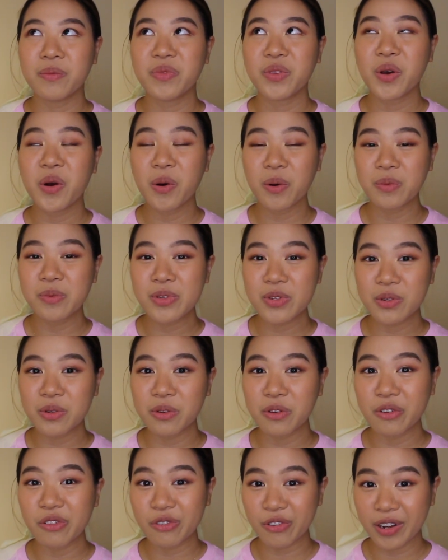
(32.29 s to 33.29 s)

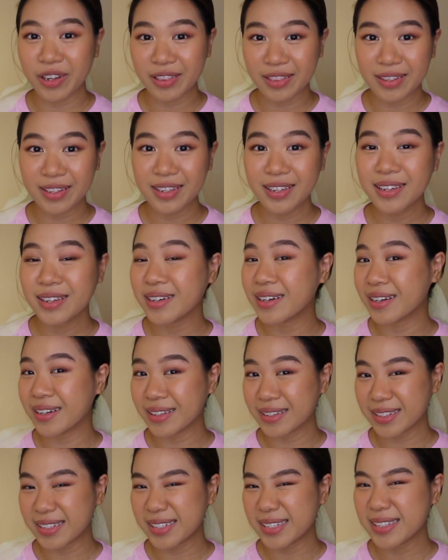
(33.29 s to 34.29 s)
homeschool friendly, at
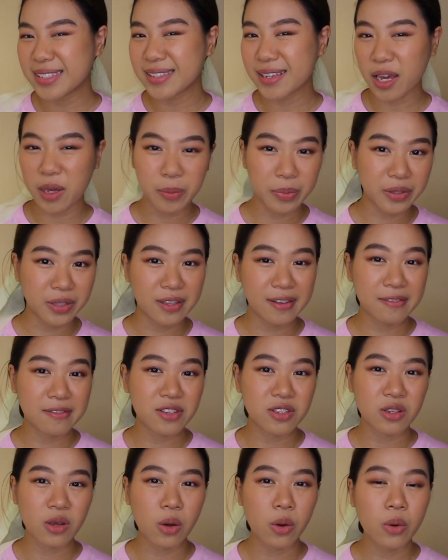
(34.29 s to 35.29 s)
least I believe
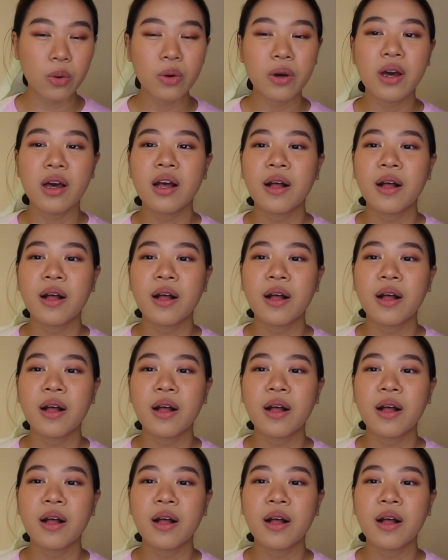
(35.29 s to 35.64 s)
so.